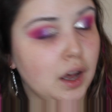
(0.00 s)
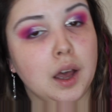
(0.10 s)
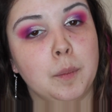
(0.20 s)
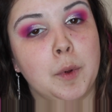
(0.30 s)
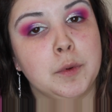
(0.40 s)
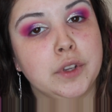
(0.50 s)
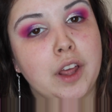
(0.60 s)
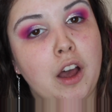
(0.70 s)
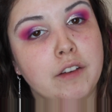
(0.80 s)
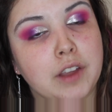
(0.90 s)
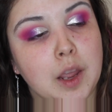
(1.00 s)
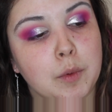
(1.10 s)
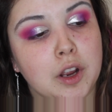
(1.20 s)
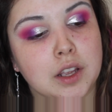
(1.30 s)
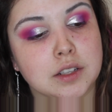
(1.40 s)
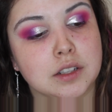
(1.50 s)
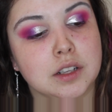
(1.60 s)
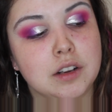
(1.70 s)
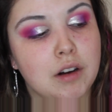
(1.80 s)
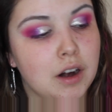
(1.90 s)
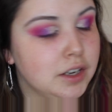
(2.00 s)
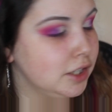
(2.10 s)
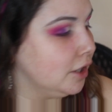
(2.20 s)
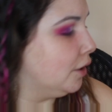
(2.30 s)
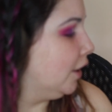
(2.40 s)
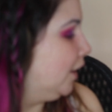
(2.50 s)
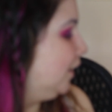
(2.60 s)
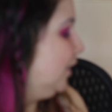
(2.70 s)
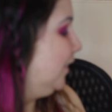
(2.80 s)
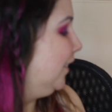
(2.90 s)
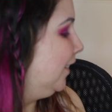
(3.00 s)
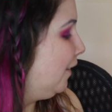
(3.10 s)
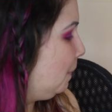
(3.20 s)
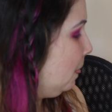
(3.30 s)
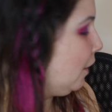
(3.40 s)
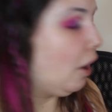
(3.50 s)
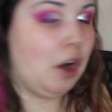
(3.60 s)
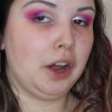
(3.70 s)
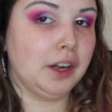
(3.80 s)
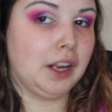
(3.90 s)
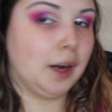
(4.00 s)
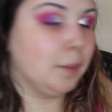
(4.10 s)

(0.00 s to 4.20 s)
I'm going to do it off camera because it's a little hard to do it on